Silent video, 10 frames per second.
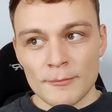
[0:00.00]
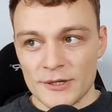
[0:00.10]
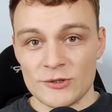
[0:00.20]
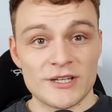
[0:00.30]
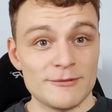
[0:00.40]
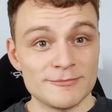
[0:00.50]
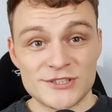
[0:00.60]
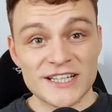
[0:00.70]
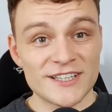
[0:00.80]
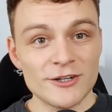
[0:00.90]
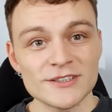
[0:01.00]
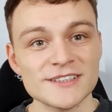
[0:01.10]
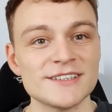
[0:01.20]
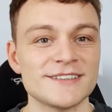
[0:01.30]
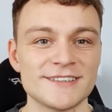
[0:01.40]
But okay, check it
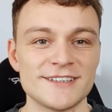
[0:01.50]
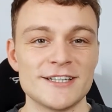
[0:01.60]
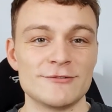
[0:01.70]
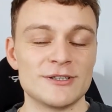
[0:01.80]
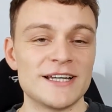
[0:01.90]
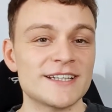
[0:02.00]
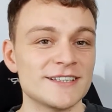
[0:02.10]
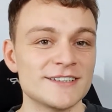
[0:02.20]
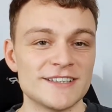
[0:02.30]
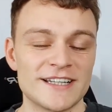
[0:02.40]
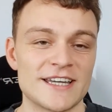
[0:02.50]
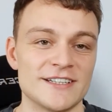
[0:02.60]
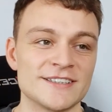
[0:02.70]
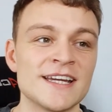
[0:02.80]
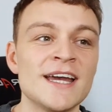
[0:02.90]
out. If you like it, then get
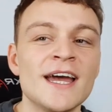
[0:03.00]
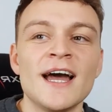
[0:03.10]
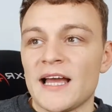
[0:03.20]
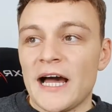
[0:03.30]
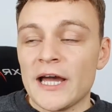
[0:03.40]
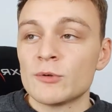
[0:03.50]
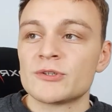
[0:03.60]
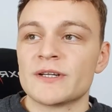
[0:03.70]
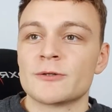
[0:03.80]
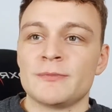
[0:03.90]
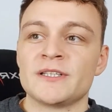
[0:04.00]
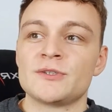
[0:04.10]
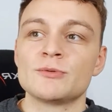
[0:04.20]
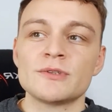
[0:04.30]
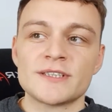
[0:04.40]
it. I would
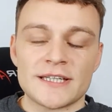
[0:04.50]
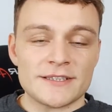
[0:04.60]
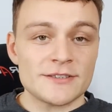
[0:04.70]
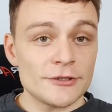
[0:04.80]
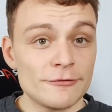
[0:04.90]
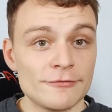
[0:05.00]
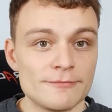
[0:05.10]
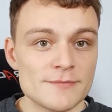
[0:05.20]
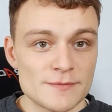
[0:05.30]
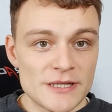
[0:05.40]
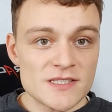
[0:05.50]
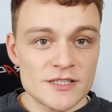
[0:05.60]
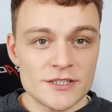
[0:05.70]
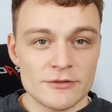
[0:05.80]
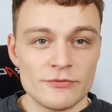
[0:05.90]
recommend you get your space
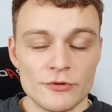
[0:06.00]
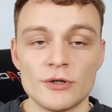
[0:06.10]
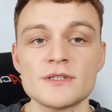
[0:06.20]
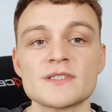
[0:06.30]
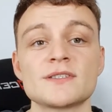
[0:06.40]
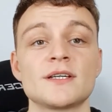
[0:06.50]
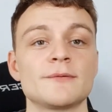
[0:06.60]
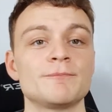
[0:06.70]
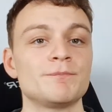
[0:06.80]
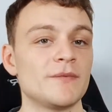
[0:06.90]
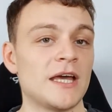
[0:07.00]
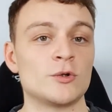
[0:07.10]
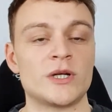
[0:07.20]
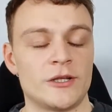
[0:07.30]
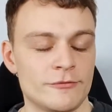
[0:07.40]
heater first
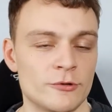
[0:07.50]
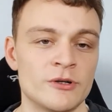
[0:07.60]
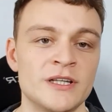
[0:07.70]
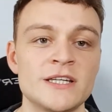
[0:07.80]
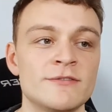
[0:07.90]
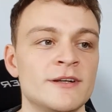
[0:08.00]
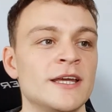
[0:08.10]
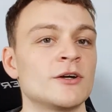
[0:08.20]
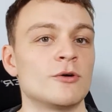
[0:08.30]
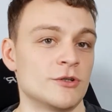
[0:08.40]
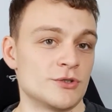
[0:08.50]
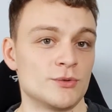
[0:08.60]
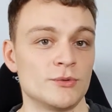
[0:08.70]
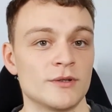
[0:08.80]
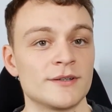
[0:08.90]
and run it for an evening or
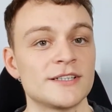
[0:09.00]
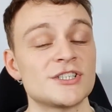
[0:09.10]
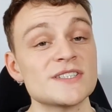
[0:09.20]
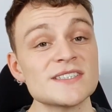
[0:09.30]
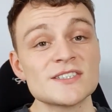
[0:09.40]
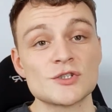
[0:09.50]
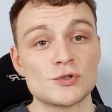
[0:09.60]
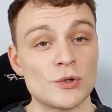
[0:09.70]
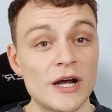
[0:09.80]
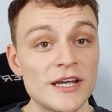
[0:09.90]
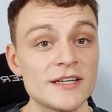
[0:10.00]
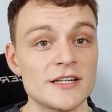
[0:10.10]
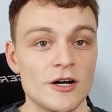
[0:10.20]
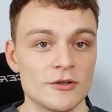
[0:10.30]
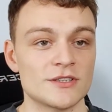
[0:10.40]
two. Just try it
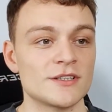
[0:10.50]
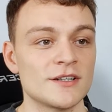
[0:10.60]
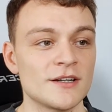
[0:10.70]
out.